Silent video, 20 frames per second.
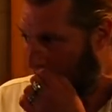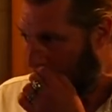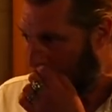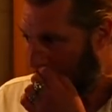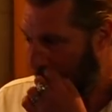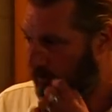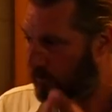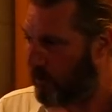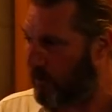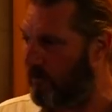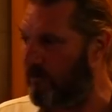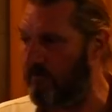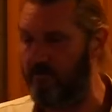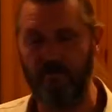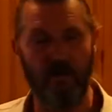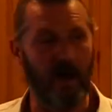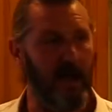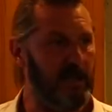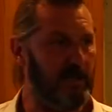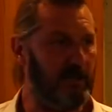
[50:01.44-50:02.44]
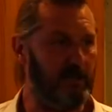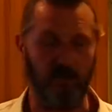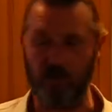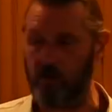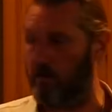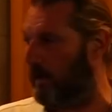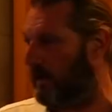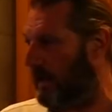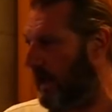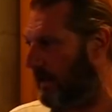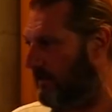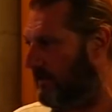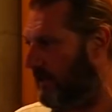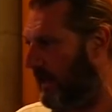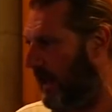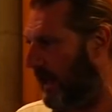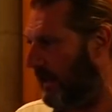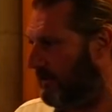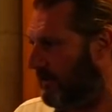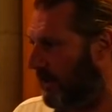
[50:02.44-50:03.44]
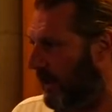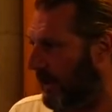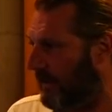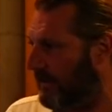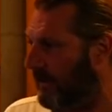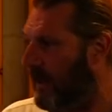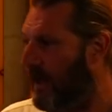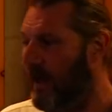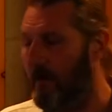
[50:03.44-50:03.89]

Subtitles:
And this proved vital during 1918,